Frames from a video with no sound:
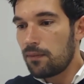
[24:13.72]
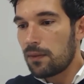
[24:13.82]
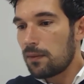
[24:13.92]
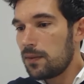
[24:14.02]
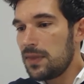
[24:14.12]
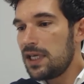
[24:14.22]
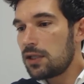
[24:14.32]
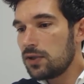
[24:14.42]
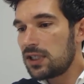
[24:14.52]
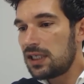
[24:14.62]
need
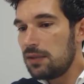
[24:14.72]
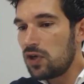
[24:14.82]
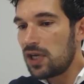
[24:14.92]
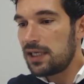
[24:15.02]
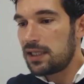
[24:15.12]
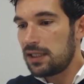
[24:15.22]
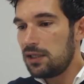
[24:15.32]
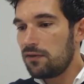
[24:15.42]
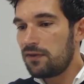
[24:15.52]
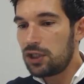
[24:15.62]
to stimulate
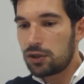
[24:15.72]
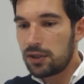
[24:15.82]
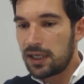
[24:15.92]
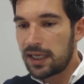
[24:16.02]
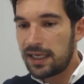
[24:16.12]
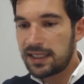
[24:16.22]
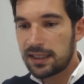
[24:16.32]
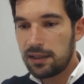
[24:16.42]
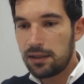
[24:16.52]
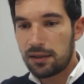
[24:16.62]
innovation, and I
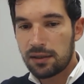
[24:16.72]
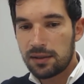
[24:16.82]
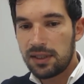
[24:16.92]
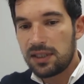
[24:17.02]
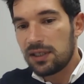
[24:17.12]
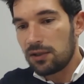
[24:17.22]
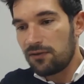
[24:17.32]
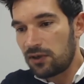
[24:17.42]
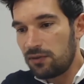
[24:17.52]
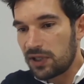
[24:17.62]
think this is a
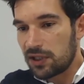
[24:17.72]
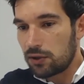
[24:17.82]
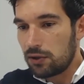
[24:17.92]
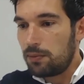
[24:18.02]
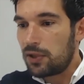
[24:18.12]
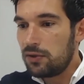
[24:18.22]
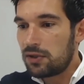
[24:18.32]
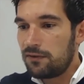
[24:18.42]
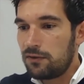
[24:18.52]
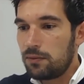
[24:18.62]
very personal point
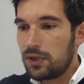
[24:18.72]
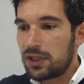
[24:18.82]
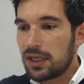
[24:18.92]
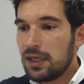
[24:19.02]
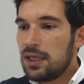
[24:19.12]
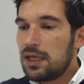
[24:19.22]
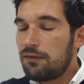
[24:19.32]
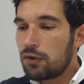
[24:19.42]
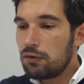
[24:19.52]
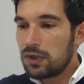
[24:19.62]
of view, but if
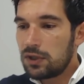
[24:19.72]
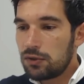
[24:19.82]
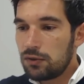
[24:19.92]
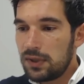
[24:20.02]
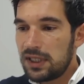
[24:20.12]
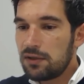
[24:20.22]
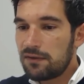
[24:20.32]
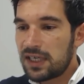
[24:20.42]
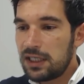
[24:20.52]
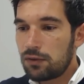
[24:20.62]
we want to
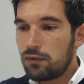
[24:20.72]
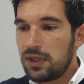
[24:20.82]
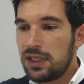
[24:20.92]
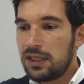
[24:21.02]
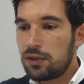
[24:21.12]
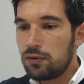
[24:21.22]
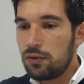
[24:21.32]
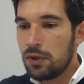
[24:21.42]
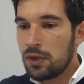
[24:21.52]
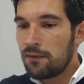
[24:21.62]
innovate, we need to
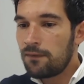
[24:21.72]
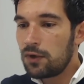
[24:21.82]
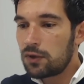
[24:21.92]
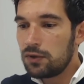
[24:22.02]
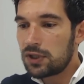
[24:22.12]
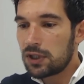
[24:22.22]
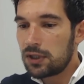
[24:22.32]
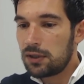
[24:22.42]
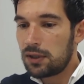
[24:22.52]
focus on